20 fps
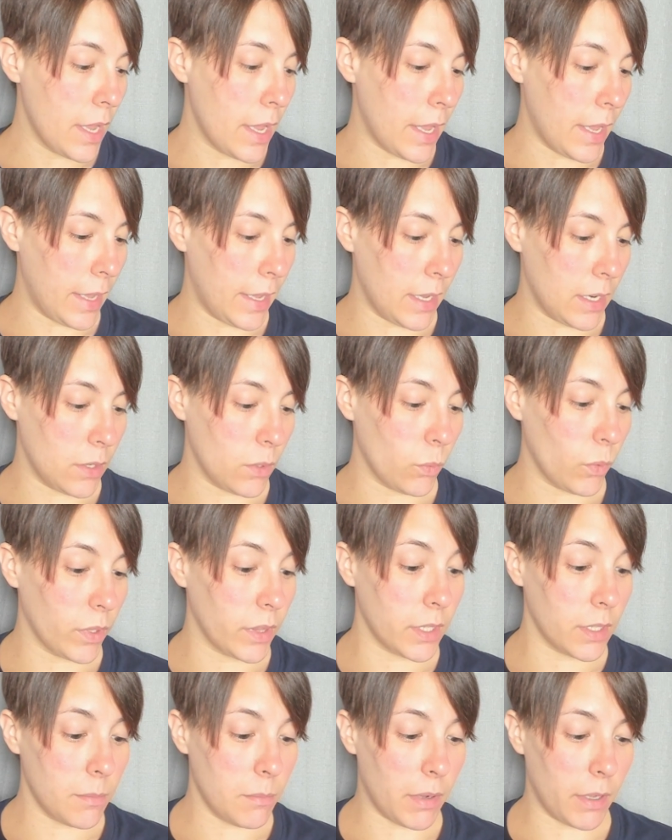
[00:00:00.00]
And
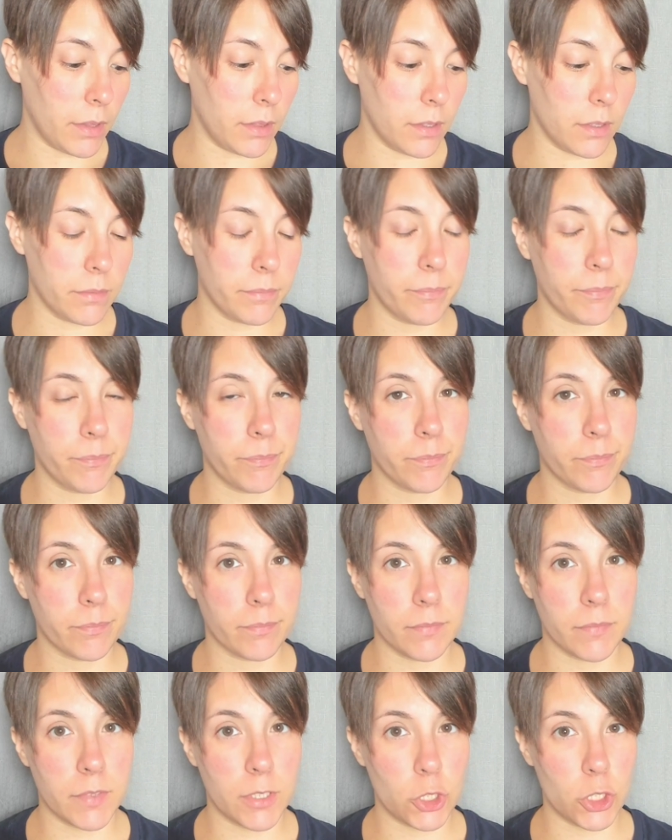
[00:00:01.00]
within a month,
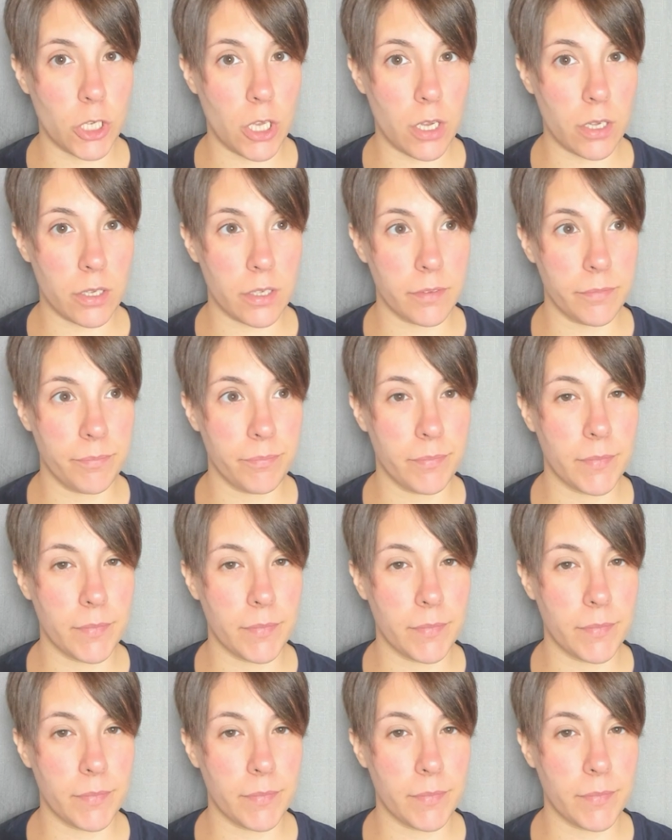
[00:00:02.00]
shock,